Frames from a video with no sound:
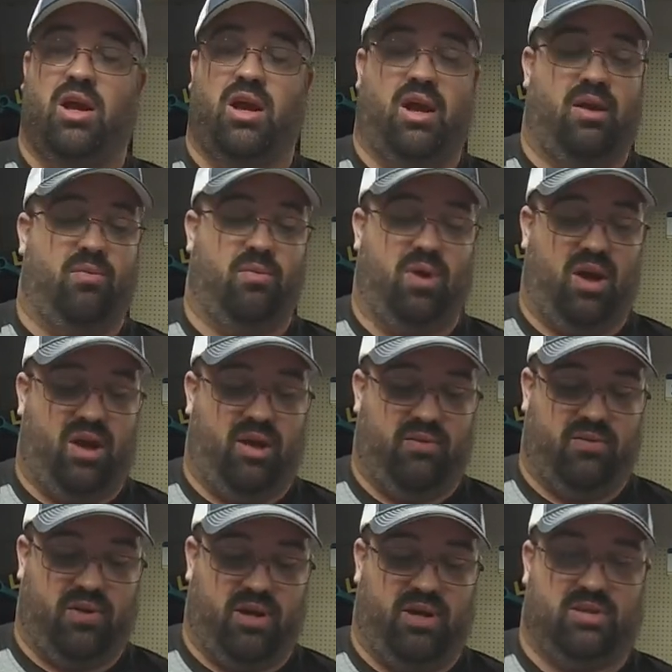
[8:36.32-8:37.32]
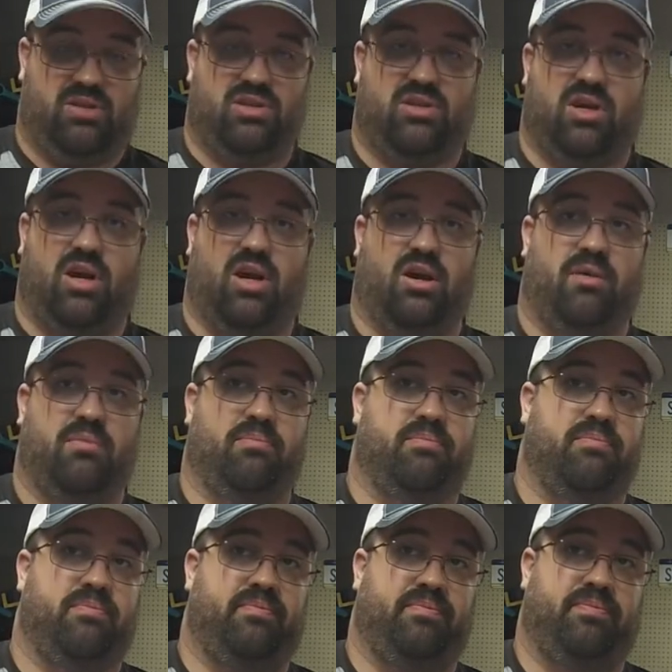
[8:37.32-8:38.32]
and wherever it's,
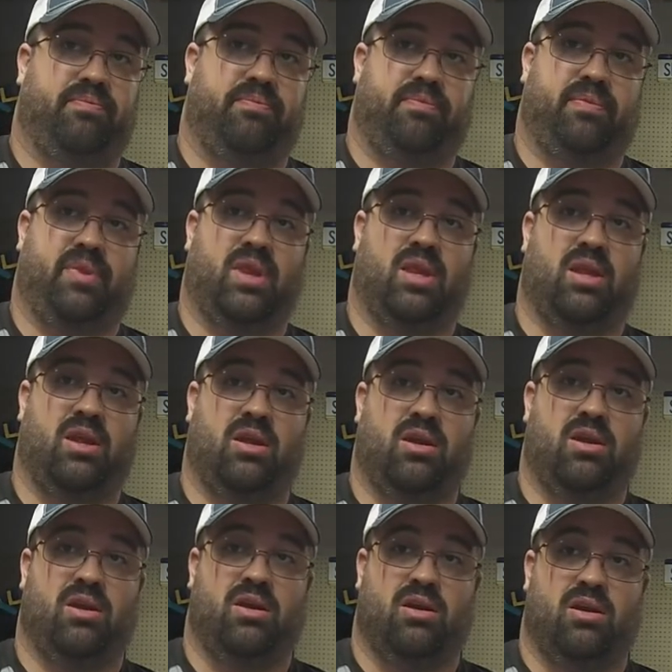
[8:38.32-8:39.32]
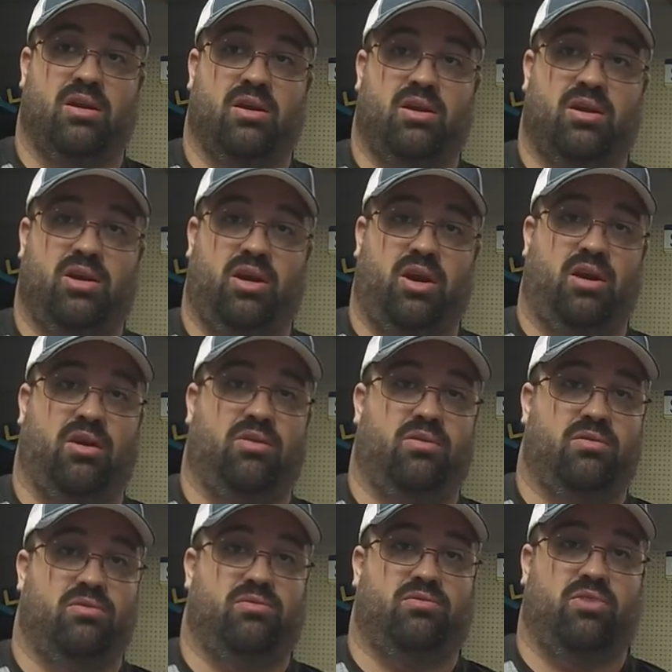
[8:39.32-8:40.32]
you
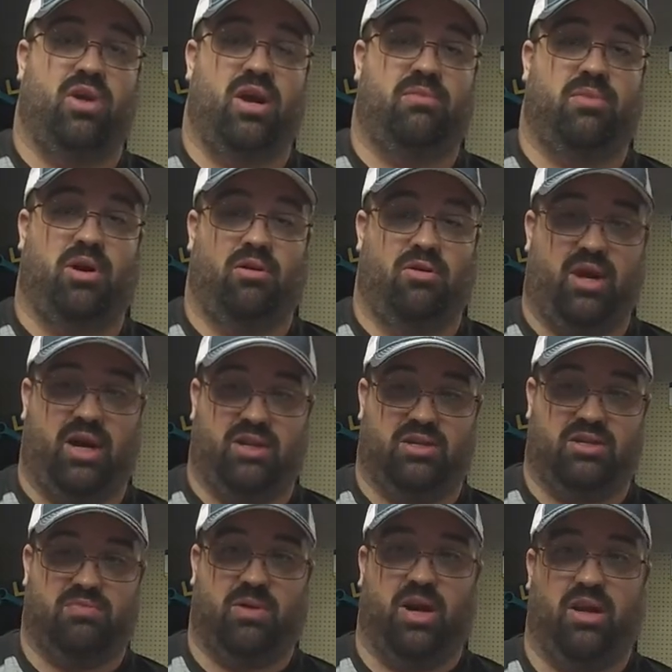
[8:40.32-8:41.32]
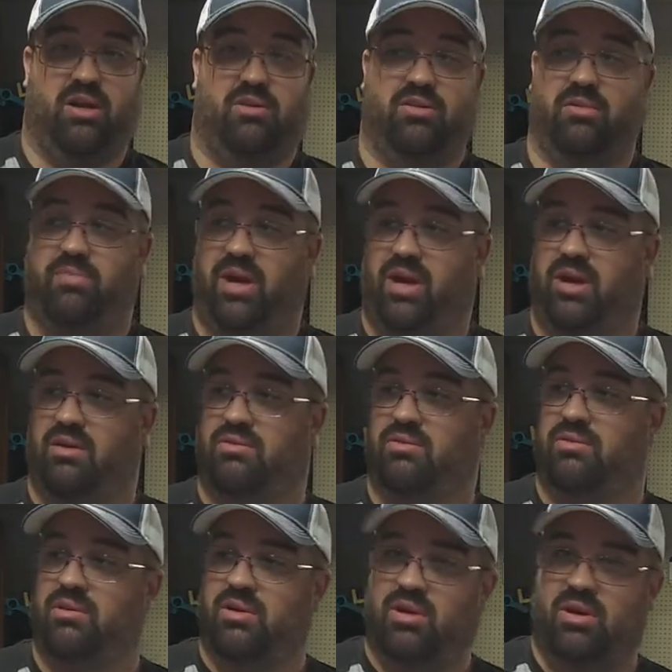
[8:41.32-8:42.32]
know, rainbowed, I'd spray it on the
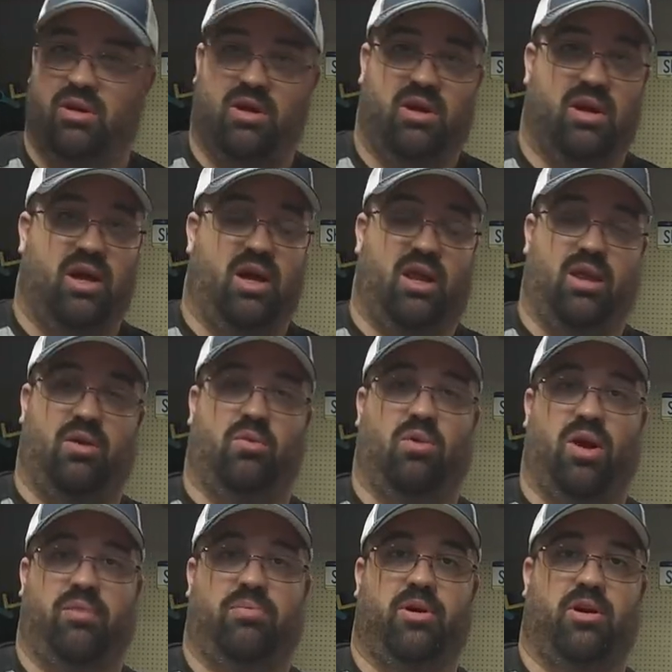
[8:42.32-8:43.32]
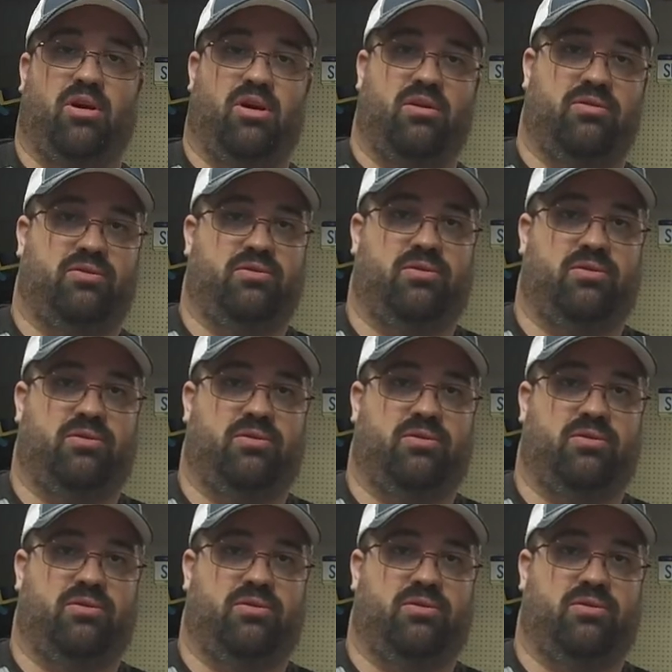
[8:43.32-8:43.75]
panel and then wipe it off.